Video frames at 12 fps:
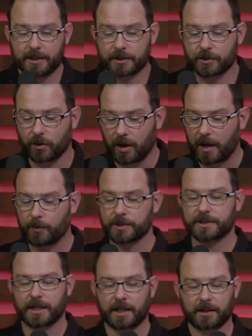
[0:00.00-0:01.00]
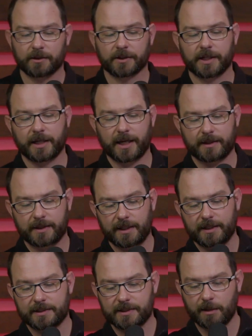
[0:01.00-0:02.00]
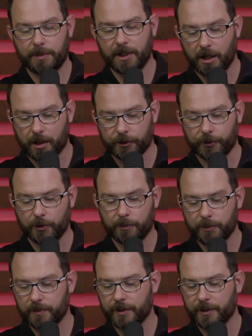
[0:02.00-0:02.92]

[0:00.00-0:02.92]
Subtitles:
So I was looking at the CBR Group.